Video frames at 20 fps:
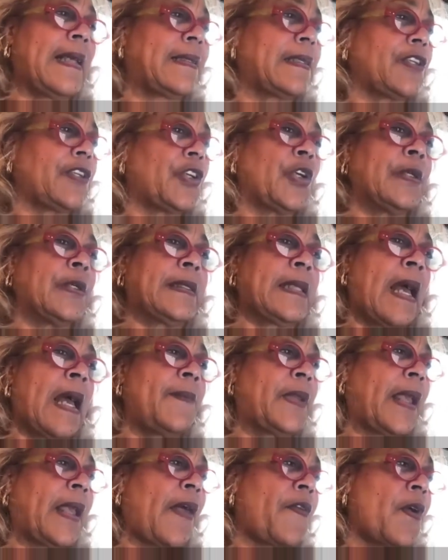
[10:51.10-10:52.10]
such a good time
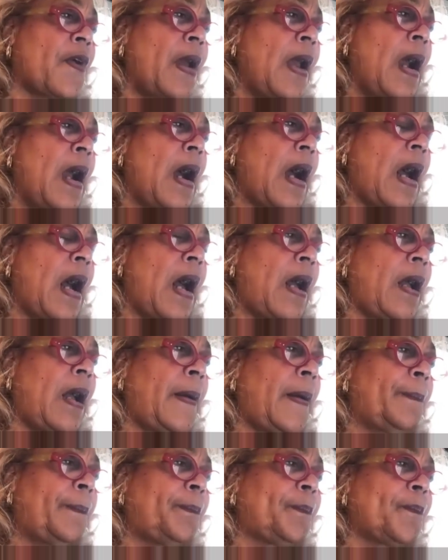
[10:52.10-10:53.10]
together. I
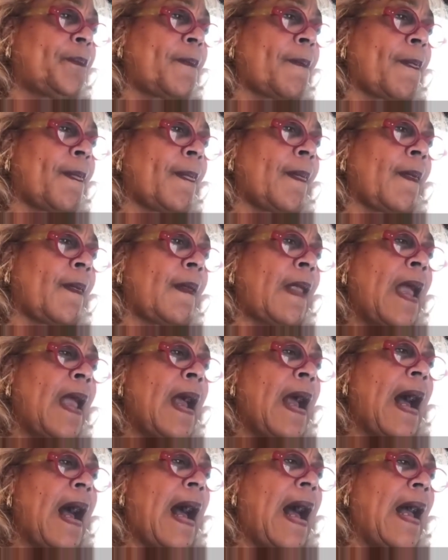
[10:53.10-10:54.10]

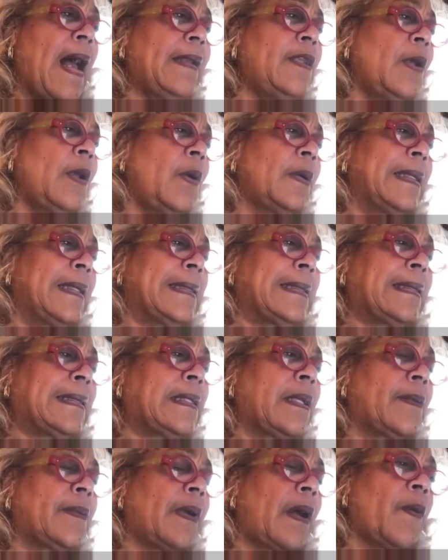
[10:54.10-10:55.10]
noticed
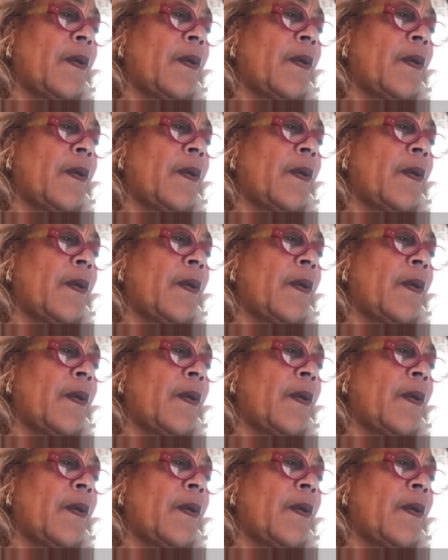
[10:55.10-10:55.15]
a